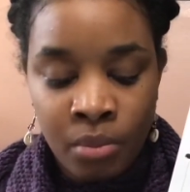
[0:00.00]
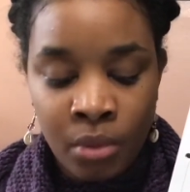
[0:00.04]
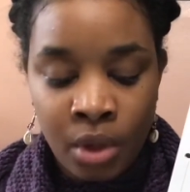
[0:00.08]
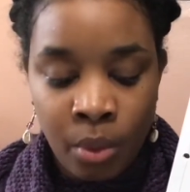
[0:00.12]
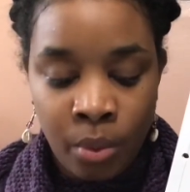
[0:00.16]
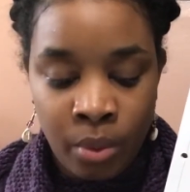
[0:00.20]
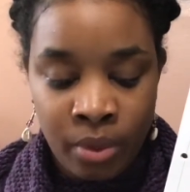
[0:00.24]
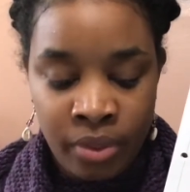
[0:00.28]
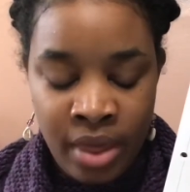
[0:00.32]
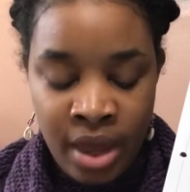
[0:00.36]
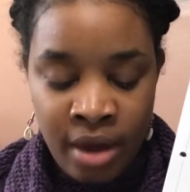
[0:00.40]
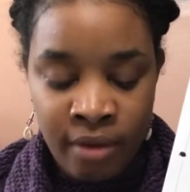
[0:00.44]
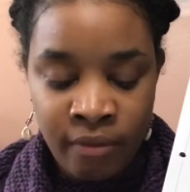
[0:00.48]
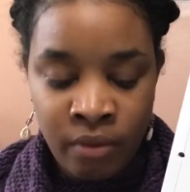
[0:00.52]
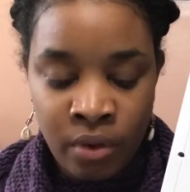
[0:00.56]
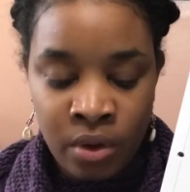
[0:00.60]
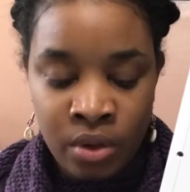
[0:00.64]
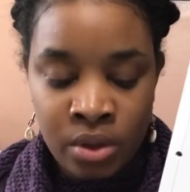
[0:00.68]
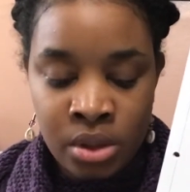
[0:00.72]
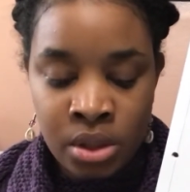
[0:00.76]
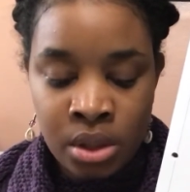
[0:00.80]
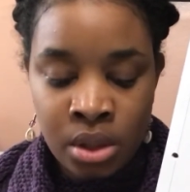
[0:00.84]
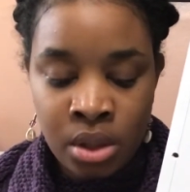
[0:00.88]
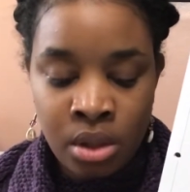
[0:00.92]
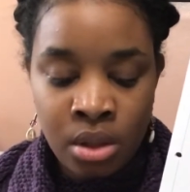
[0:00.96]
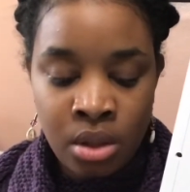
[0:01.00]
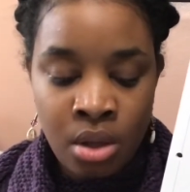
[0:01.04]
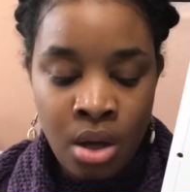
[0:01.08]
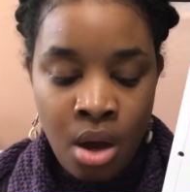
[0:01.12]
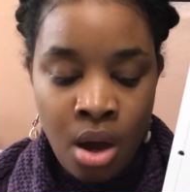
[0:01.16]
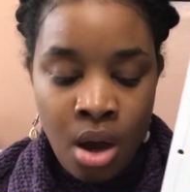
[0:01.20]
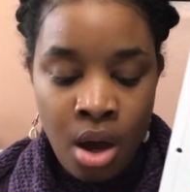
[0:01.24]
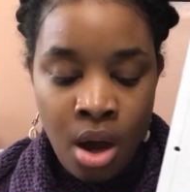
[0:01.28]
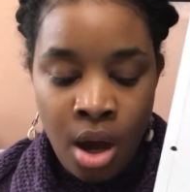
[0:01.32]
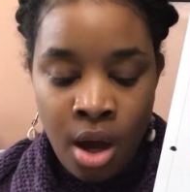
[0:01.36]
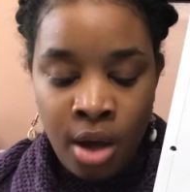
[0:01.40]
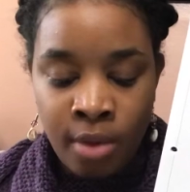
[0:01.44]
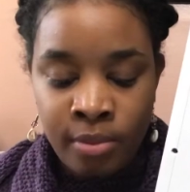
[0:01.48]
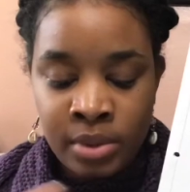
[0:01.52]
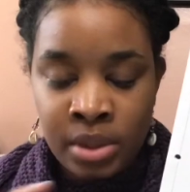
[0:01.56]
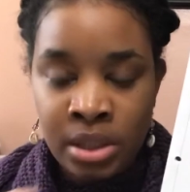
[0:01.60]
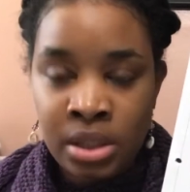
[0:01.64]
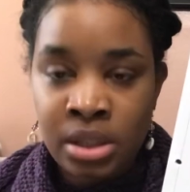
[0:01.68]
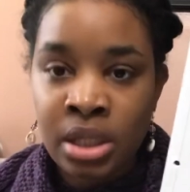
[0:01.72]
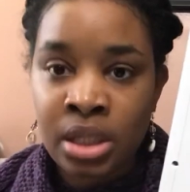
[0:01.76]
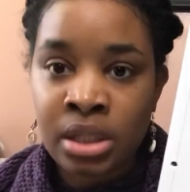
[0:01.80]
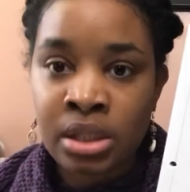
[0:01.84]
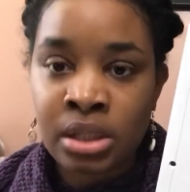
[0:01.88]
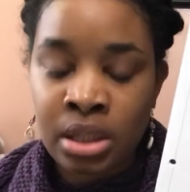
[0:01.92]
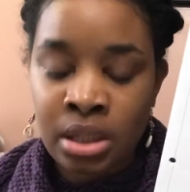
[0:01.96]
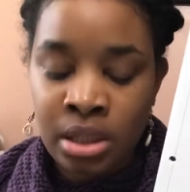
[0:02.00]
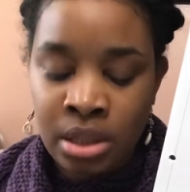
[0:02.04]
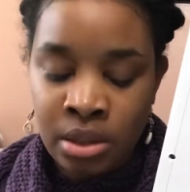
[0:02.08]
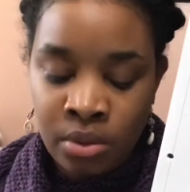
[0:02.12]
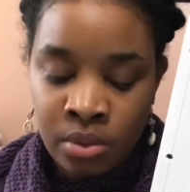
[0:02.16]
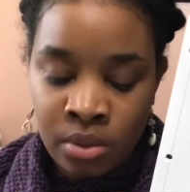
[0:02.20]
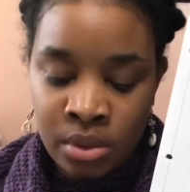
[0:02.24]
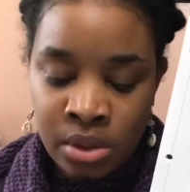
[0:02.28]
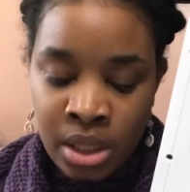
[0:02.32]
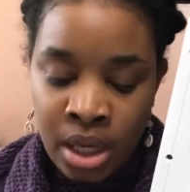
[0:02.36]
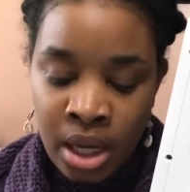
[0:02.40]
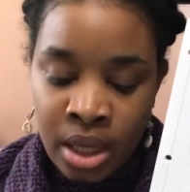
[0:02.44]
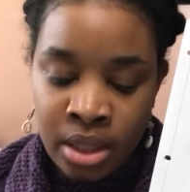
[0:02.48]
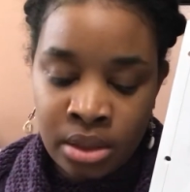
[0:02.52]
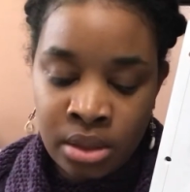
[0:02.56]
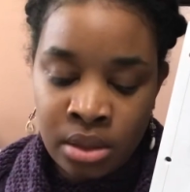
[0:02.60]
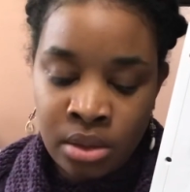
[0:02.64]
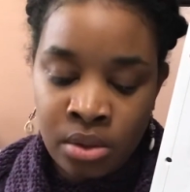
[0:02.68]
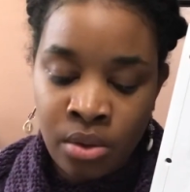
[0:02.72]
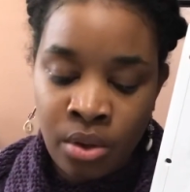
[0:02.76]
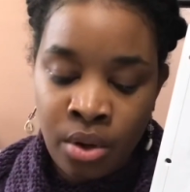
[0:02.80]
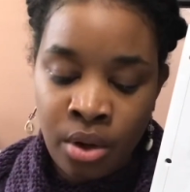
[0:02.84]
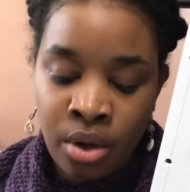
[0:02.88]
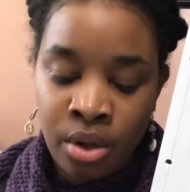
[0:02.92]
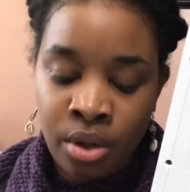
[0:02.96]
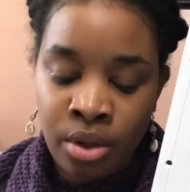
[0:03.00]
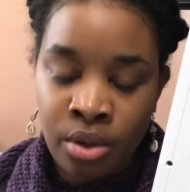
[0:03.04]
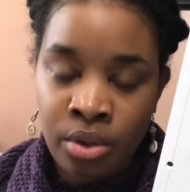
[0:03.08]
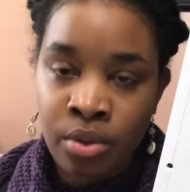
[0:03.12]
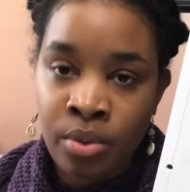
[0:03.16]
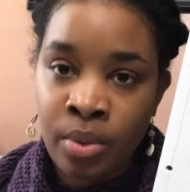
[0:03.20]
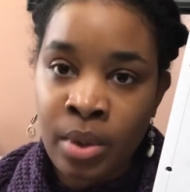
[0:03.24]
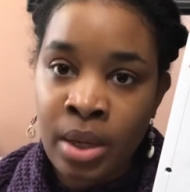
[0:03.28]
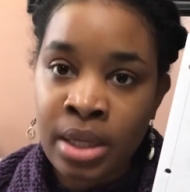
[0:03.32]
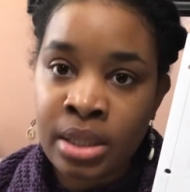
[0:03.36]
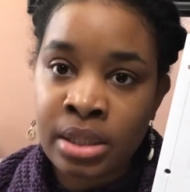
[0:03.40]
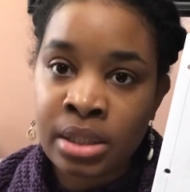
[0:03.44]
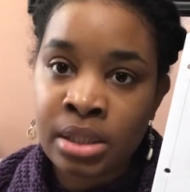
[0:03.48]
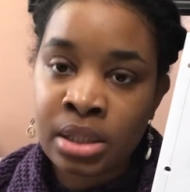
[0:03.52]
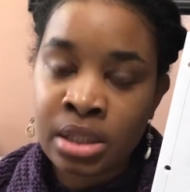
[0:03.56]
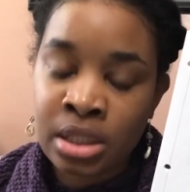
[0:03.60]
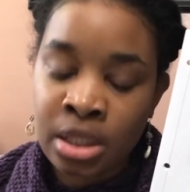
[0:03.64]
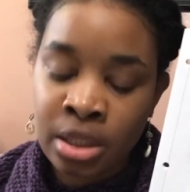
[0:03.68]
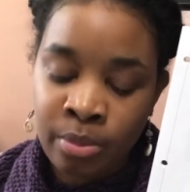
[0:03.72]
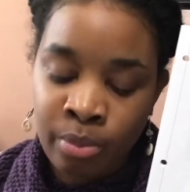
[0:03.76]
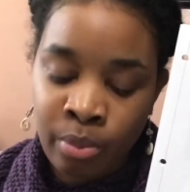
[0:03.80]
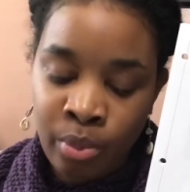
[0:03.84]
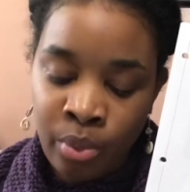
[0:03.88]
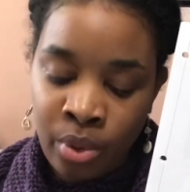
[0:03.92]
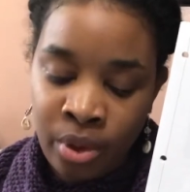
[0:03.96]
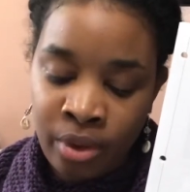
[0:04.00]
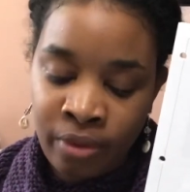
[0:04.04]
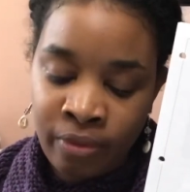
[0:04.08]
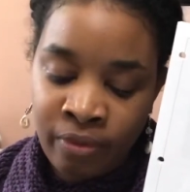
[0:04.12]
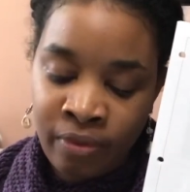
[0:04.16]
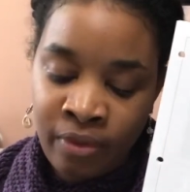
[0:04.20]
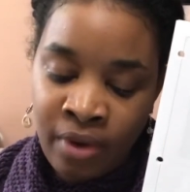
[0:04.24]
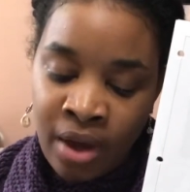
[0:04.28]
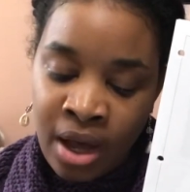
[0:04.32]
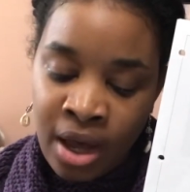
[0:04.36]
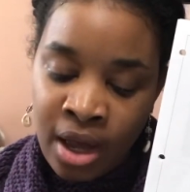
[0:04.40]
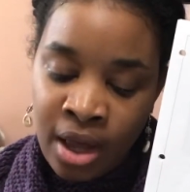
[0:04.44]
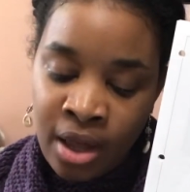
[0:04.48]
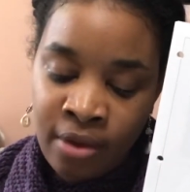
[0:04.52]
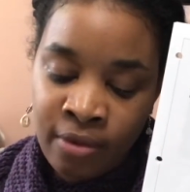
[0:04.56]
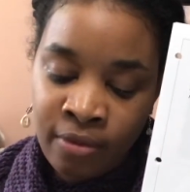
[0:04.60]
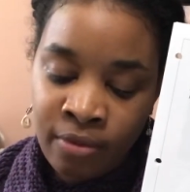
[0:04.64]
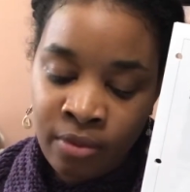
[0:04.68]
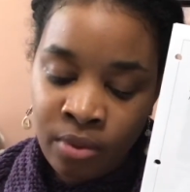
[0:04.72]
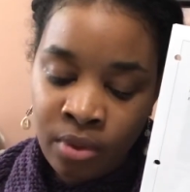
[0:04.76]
With that version, suggested needle sizes are the US 10.5,